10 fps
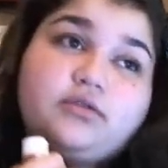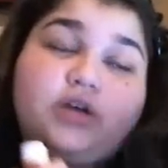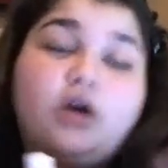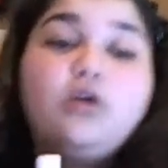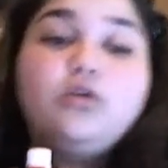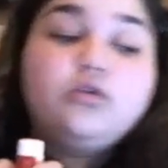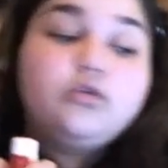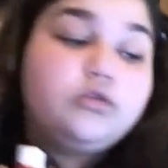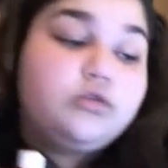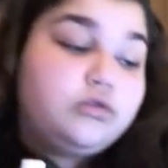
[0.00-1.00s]

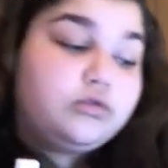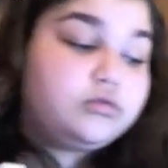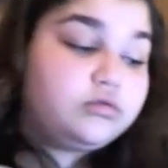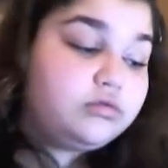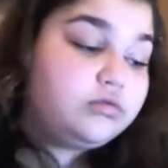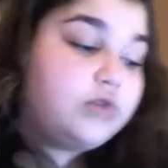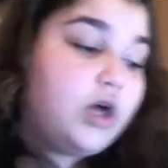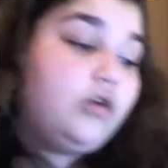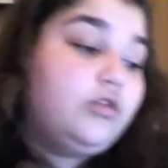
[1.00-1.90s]
Go, go,